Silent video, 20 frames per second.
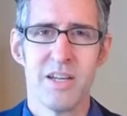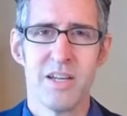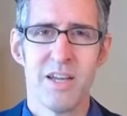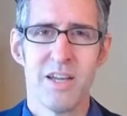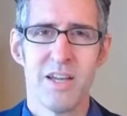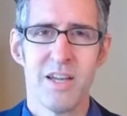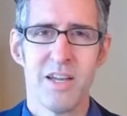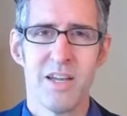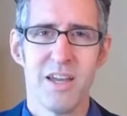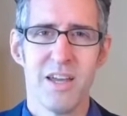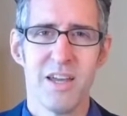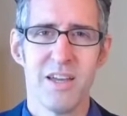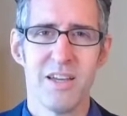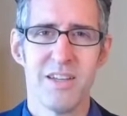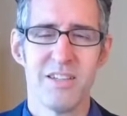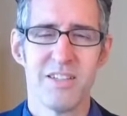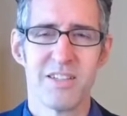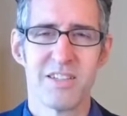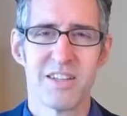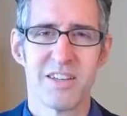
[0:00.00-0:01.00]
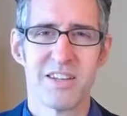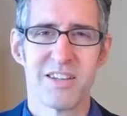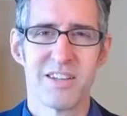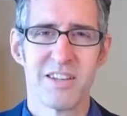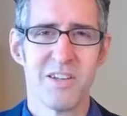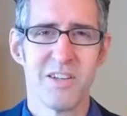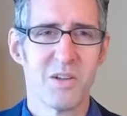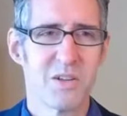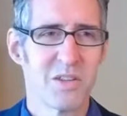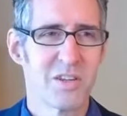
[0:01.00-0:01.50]
And uh, you know,
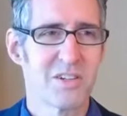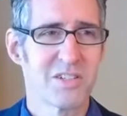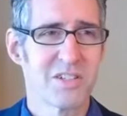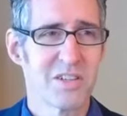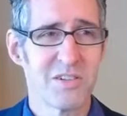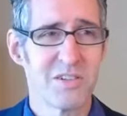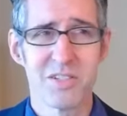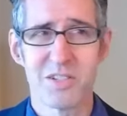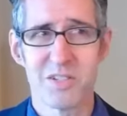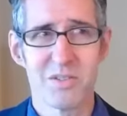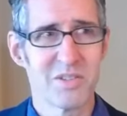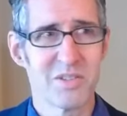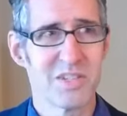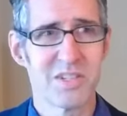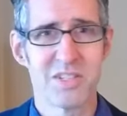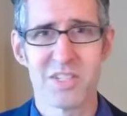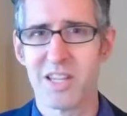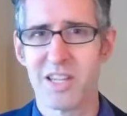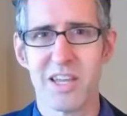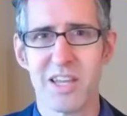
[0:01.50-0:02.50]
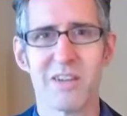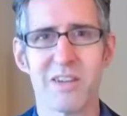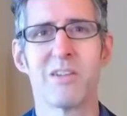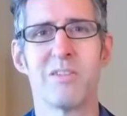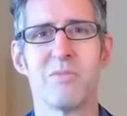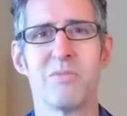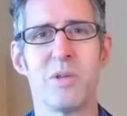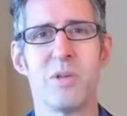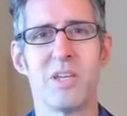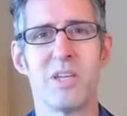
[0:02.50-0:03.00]
there's also there's a layer of
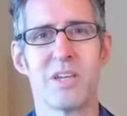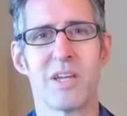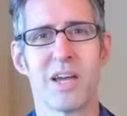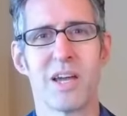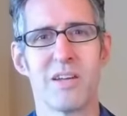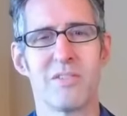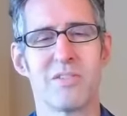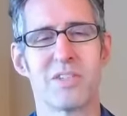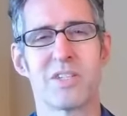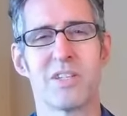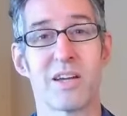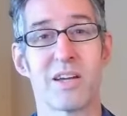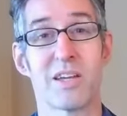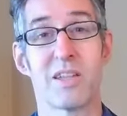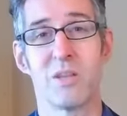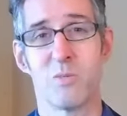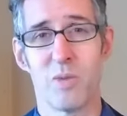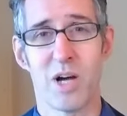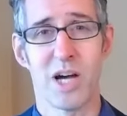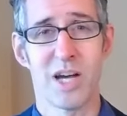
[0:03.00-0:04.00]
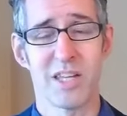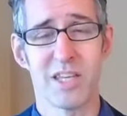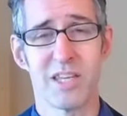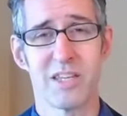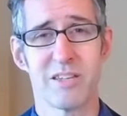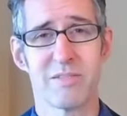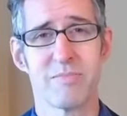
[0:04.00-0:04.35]
being kind of stuck in the body